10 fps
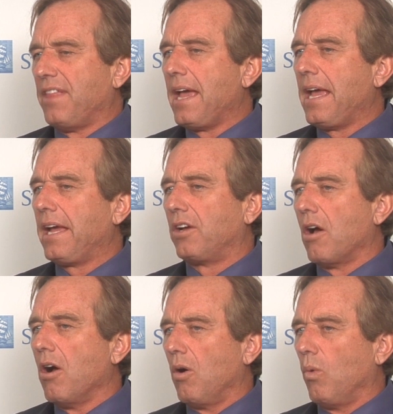they
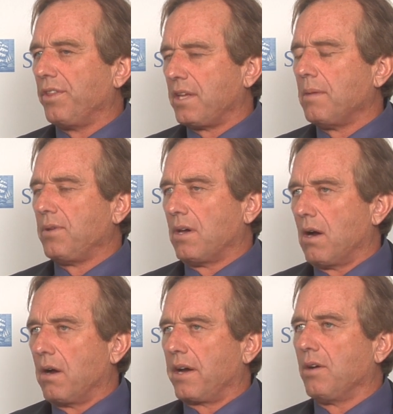go with
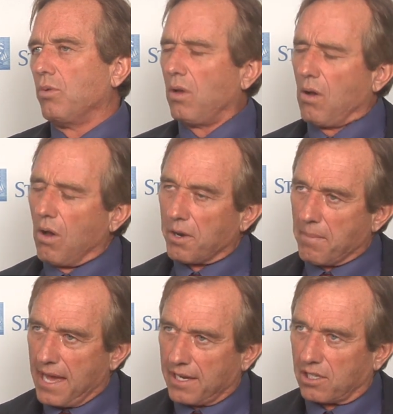EPR, it will
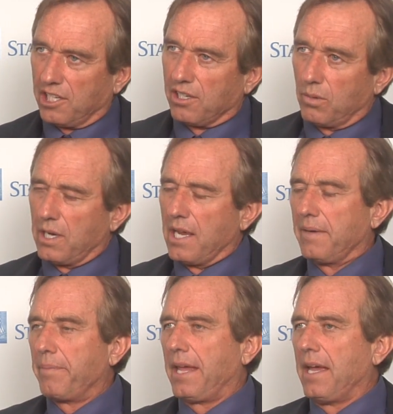automatically
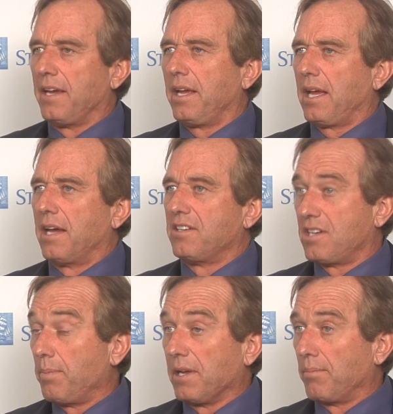create a
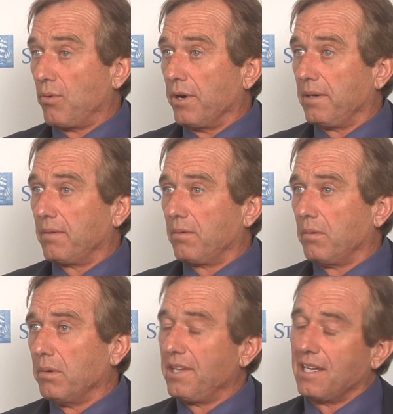tipping point
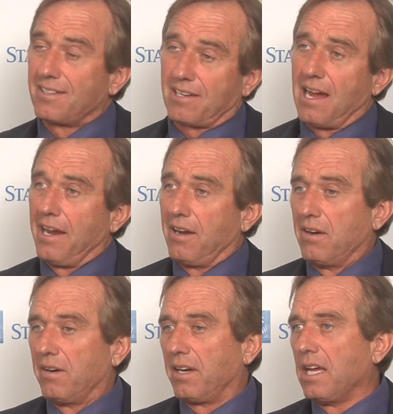where the
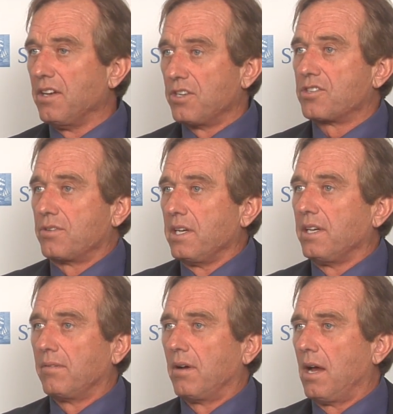entire
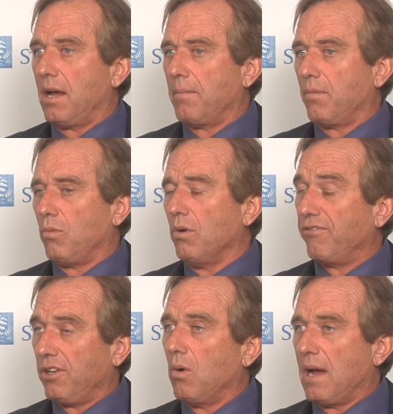industry will
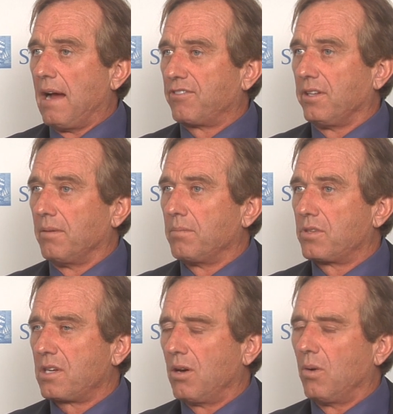flow after them.
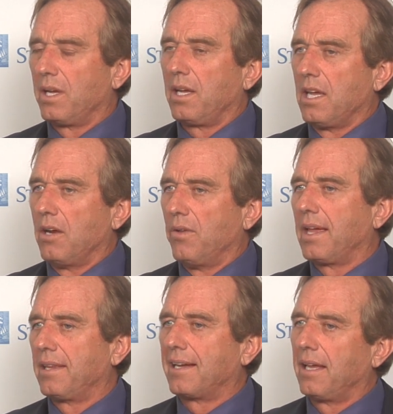So,
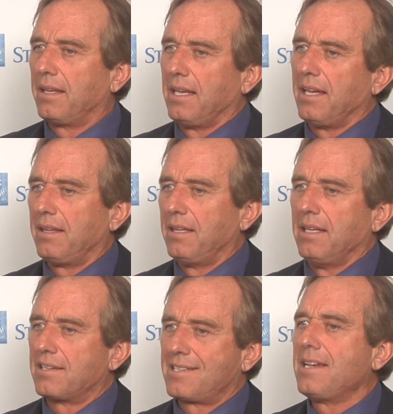the
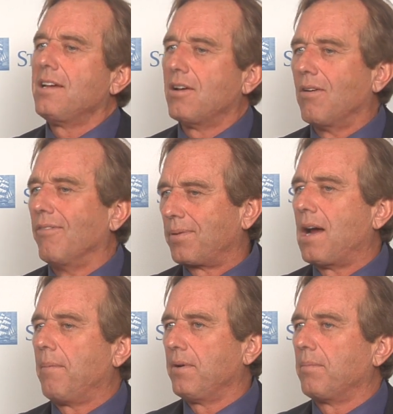CEO of
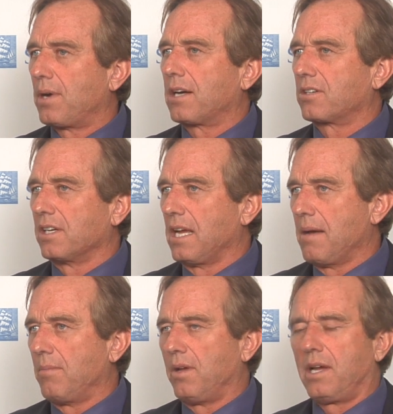Procter &
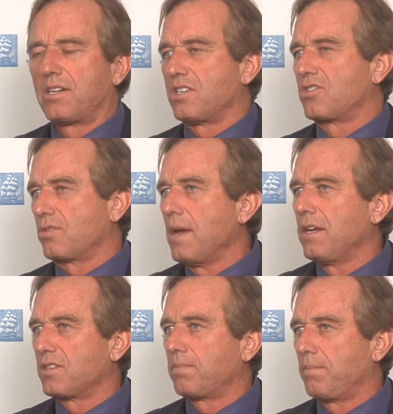Gamble has this
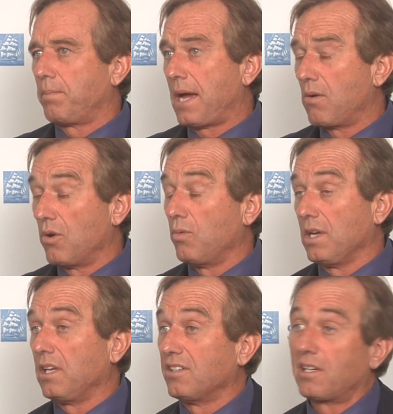tremendous power,
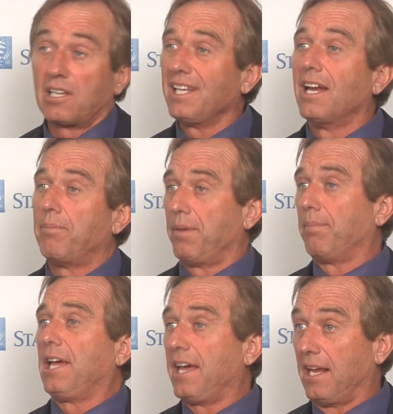really, to clean up the
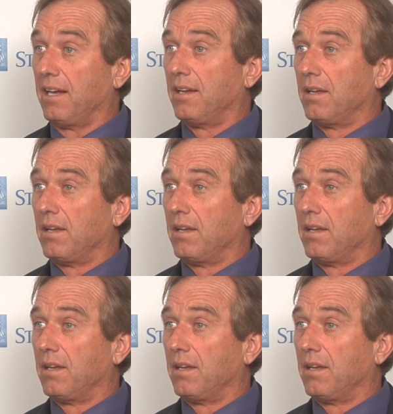planet.